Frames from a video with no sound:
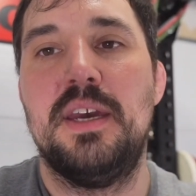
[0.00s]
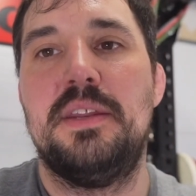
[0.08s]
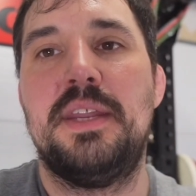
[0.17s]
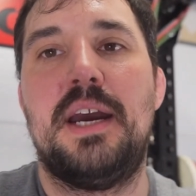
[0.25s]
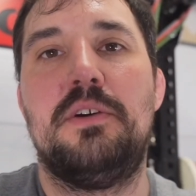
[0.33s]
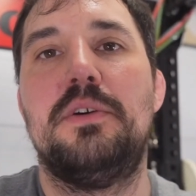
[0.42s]

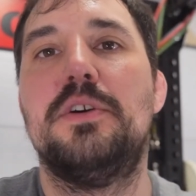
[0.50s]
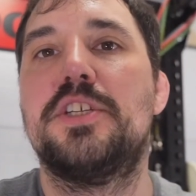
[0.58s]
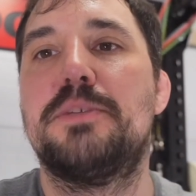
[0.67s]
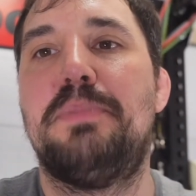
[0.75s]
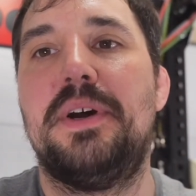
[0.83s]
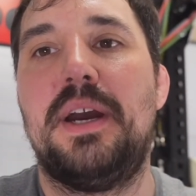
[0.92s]
Now,
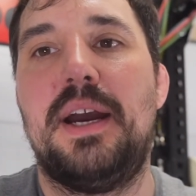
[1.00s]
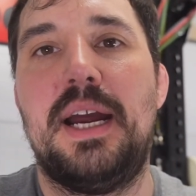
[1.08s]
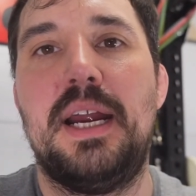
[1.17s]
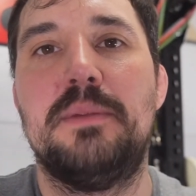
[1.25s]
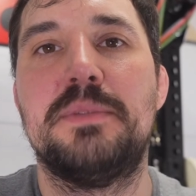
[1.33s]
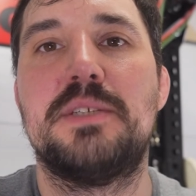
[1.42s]
spotter
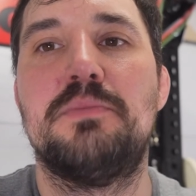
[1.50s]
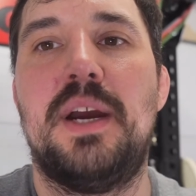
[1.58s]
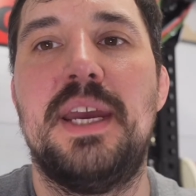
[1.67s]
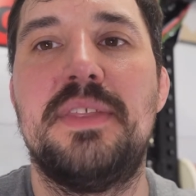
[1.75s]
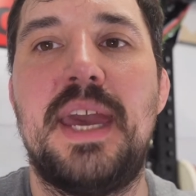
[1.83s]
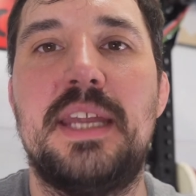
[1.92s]
arms,
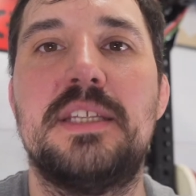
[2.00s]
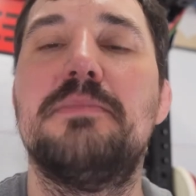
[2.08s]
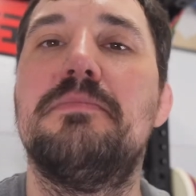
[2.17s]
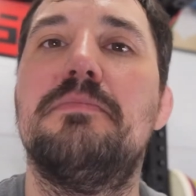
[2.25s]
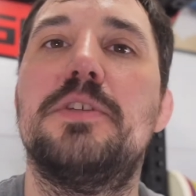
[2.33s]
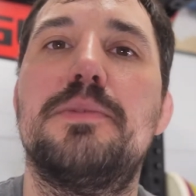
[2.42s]
why that?
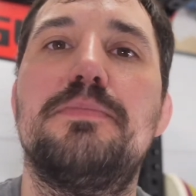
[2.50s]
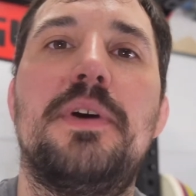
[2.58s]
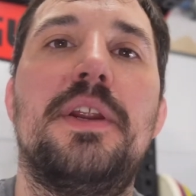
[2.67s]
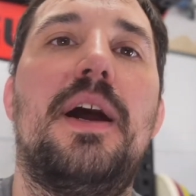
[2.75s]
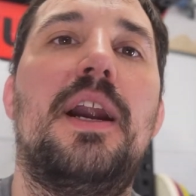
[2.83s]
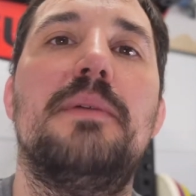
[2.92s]

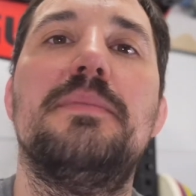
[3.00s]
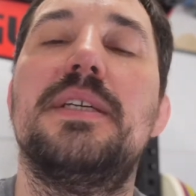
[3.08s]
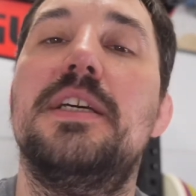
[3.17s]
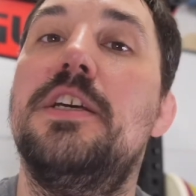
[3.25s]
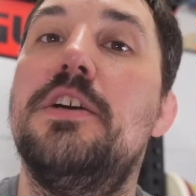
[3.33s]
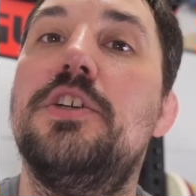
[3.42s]
Spotter arms are
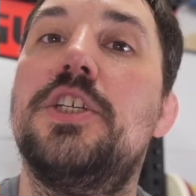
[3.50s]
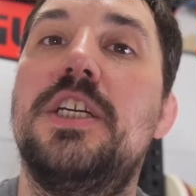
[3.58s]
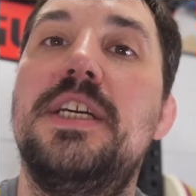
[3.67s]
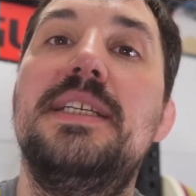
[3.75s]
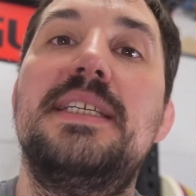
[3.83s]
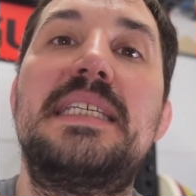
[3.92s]

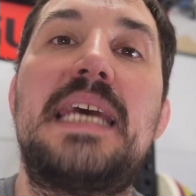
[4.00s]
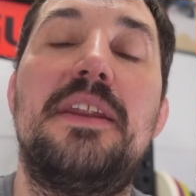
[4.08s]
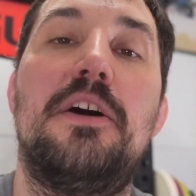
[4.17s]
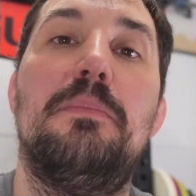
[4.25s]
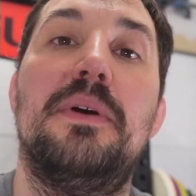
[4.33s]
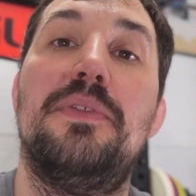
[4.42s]
usually set
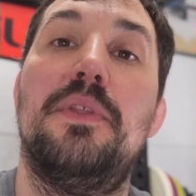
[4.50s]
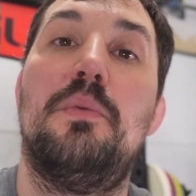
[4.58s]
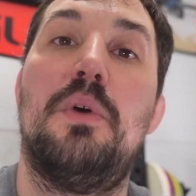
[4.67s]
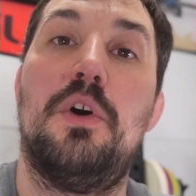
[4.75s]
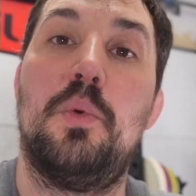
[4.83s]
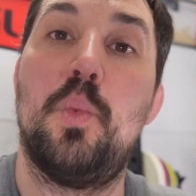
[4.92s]
up in the
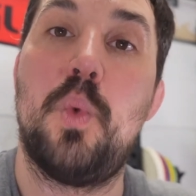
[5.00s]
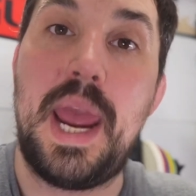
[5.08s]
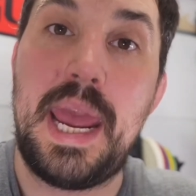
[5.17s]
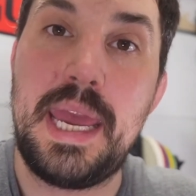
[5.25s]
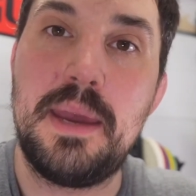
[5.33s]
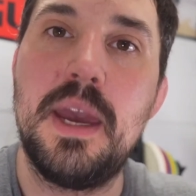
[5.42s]
wrong
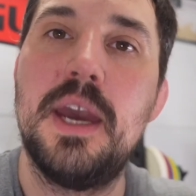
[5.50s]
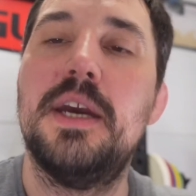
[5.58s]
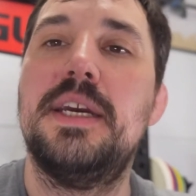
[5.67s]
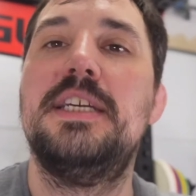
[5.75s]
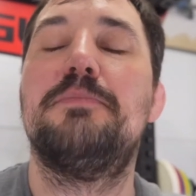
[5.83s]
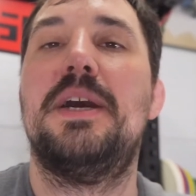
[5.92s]
way,
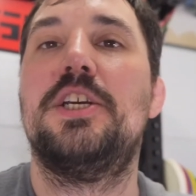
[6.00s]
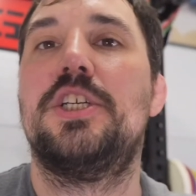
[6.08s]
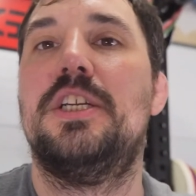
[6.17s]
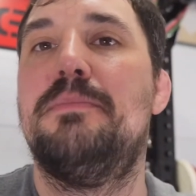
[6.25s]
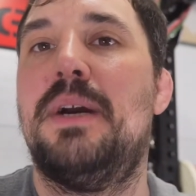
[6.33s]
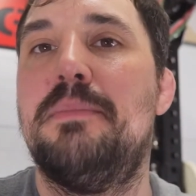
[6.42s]

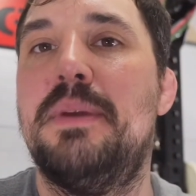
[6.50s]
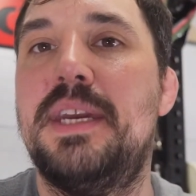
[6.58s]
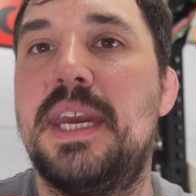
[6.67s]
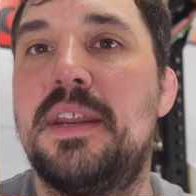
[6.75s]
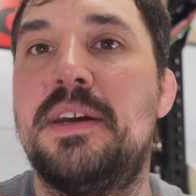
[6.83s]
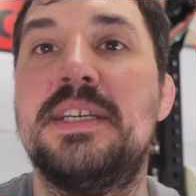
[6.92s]
especially by
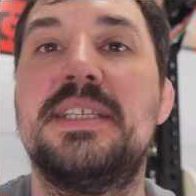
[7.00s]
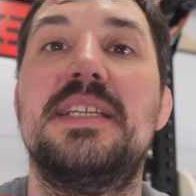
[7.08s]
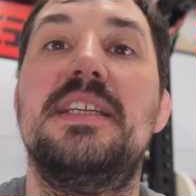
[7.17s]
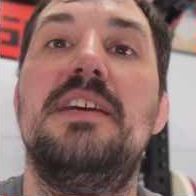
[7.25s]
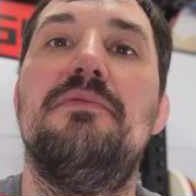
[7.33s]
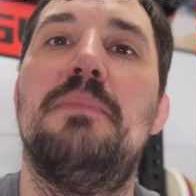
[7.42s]
beginners
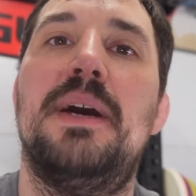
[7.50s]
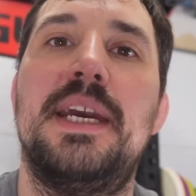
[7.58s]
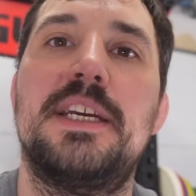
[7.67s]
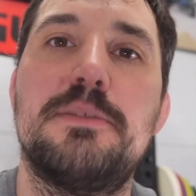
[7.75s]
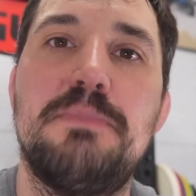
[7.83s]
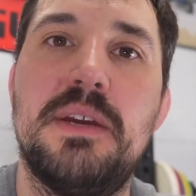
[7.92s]
and even by
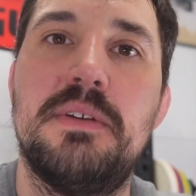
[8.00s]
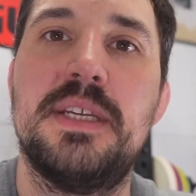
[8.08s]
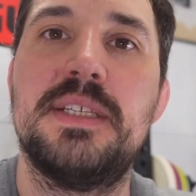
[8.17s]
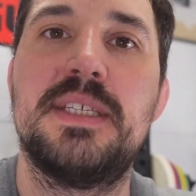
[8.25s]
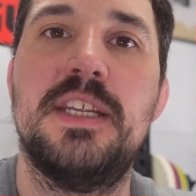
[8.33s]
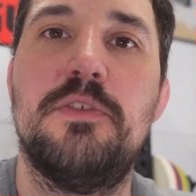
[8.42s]

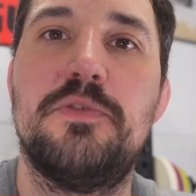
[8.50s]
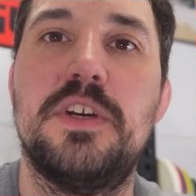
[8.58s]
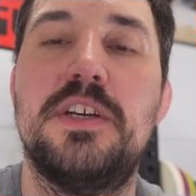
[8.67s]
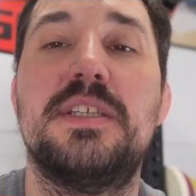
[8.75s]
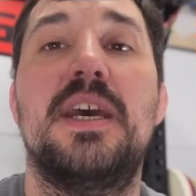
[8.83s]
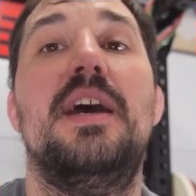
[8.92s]
experienced lifters.